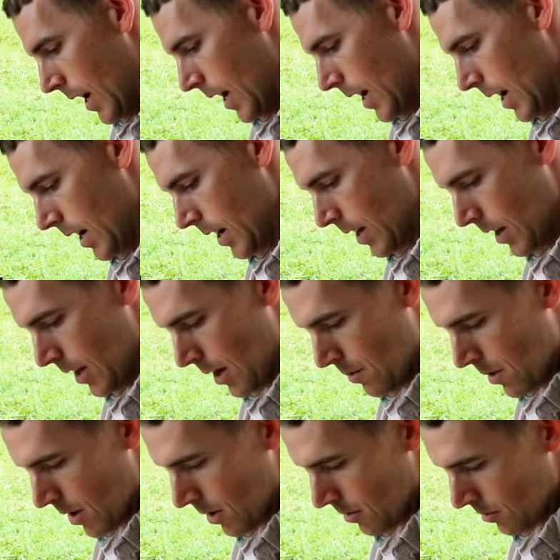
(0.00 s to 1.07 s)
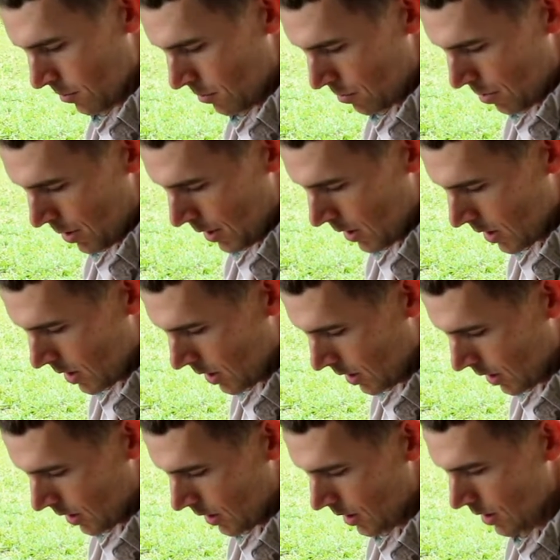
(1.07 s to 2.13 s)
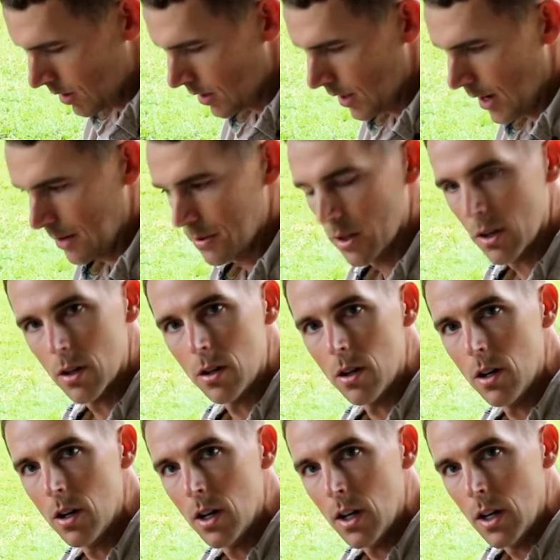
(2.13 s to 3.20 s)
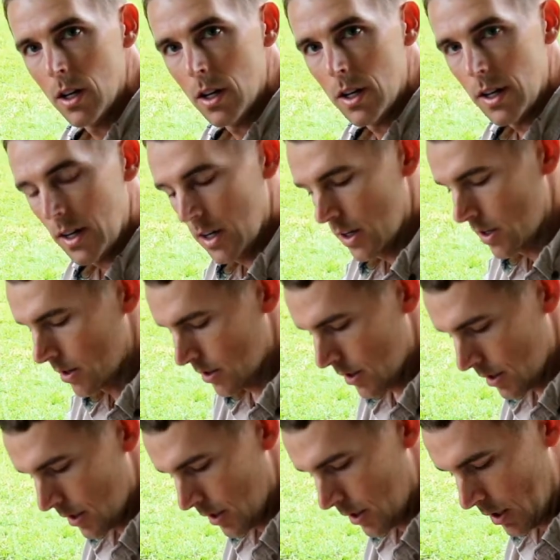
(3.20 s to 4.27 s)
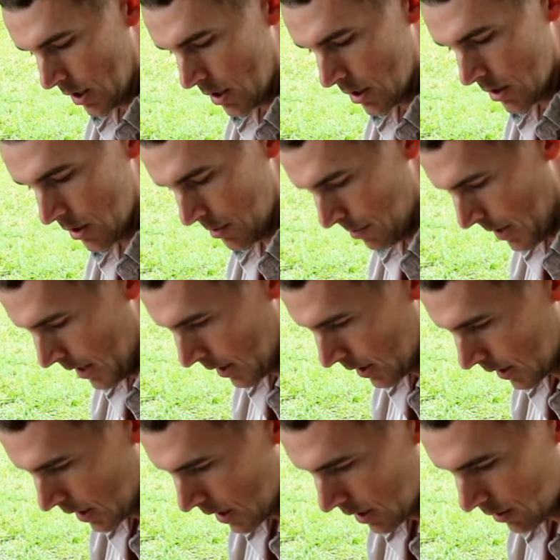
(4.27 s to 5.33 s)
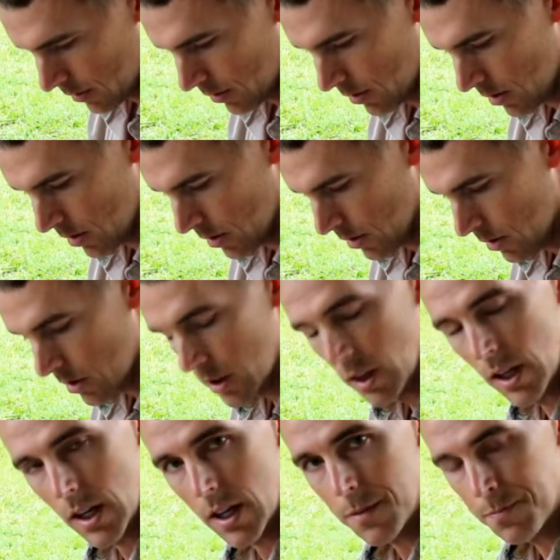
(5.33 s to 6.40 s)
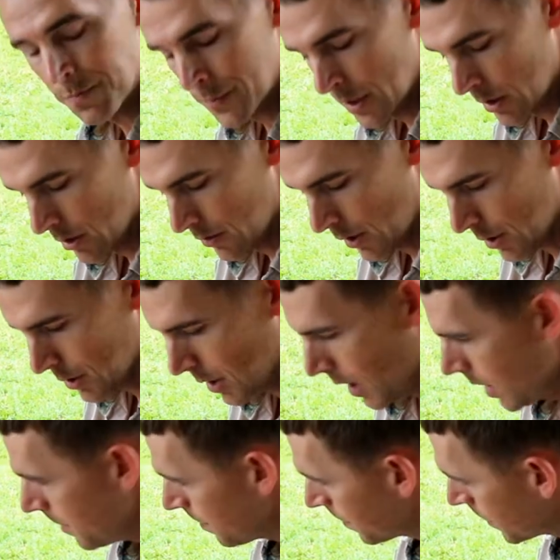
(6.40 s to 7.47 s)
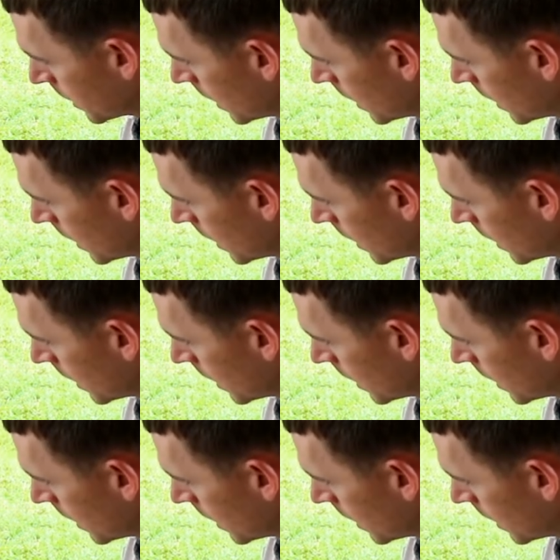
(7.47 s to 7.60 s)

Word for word: and they work pretty good. They have the little end on it. It took a minute to get it lit the first time,